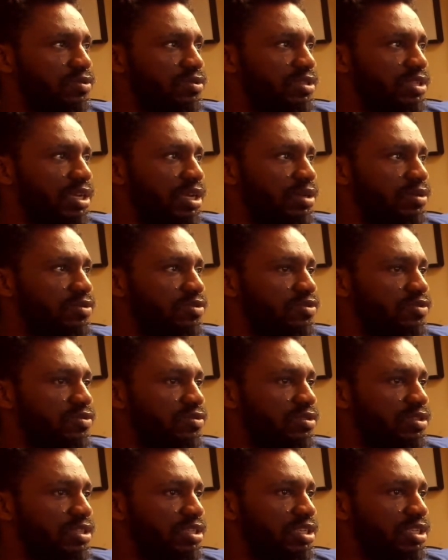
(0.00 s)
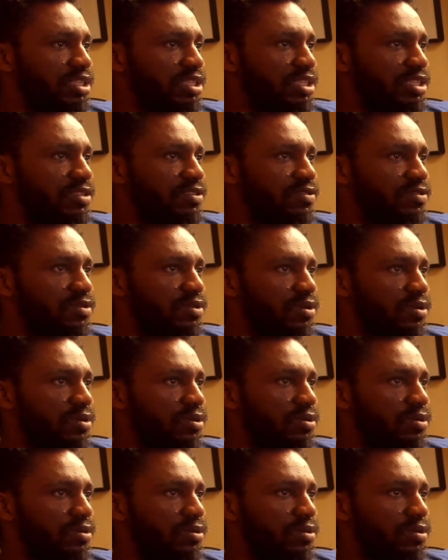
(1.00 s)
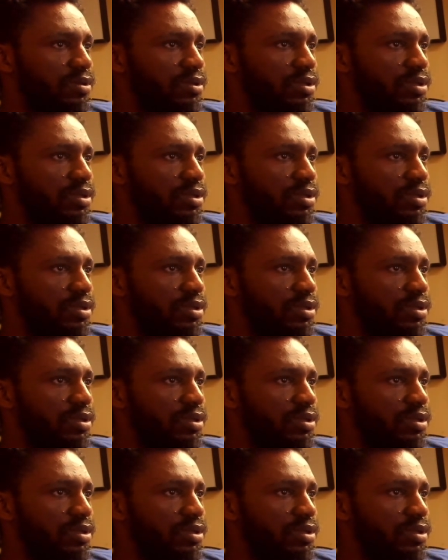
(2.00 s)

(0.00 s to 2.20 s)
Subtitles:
you go down to the init core,